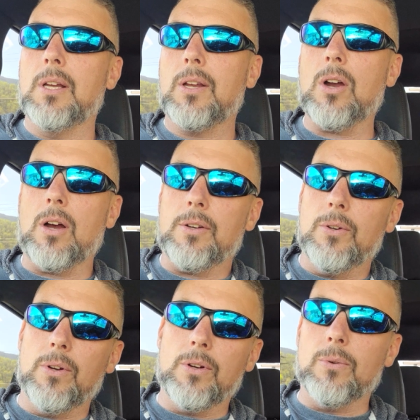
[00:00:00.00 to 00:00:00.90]

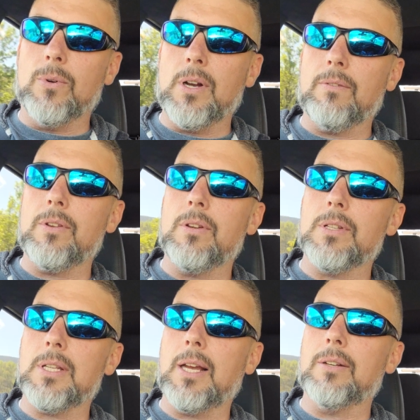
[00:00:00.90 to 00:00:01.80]
conduit or whatever you
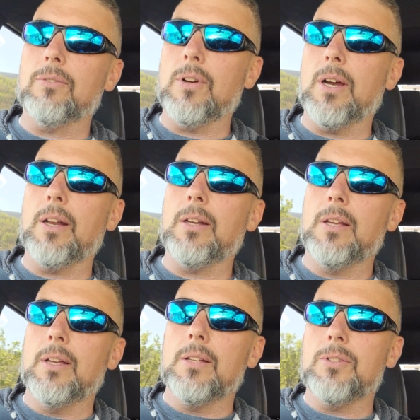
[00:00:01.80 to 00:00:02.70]
decide to run
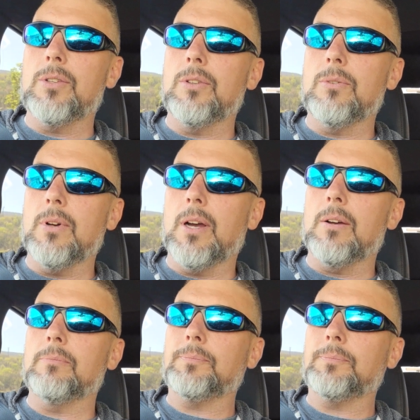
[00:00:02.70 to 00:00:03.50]
to,